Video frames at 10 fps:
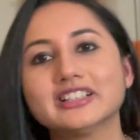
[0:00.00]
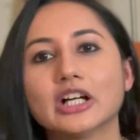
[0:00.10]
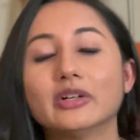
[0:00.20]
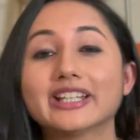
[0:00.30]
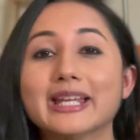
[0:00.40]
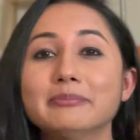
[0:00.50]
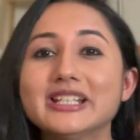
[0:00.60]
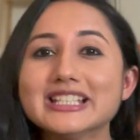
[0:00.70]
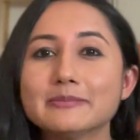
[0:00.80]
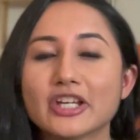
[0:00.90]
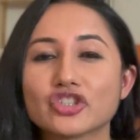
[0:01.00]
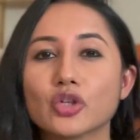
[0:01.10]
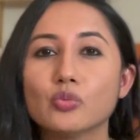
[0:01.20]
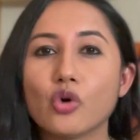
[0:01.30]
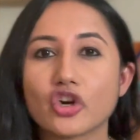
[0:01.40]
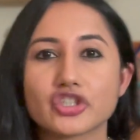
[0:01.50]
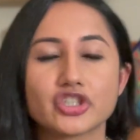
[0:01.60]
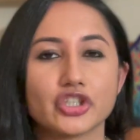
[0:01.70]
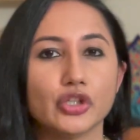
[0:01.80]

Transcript: Now again, please make sure to wash,